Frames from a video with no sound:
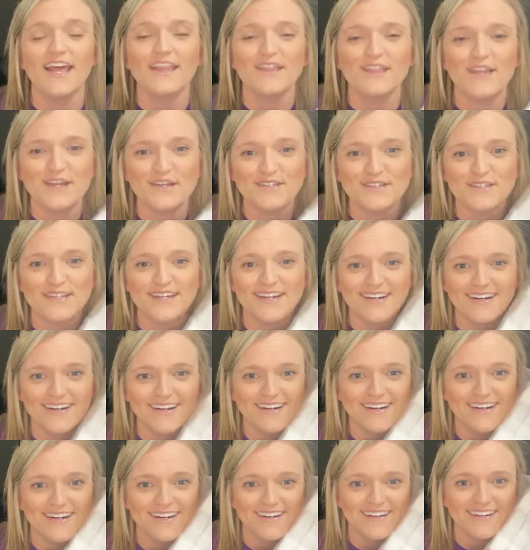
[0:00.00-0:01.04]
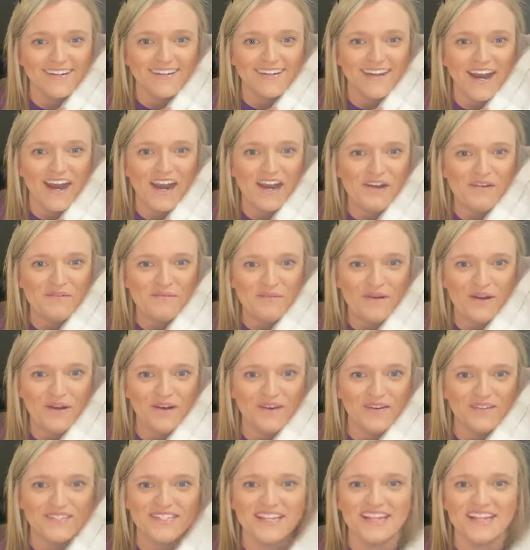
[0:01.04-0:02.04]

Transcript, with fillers: those uh, cotton balls.